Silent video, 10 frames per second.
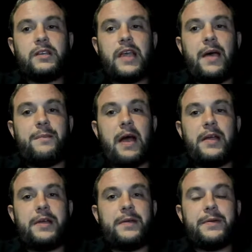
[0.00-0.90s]
that
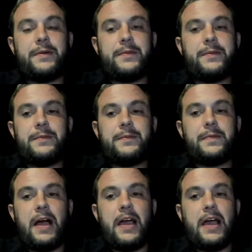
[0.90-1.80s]

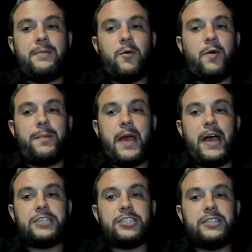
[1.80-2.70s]
I had more
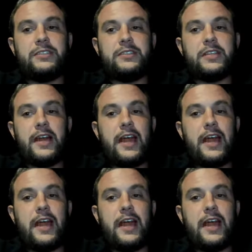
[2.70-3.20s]
passion than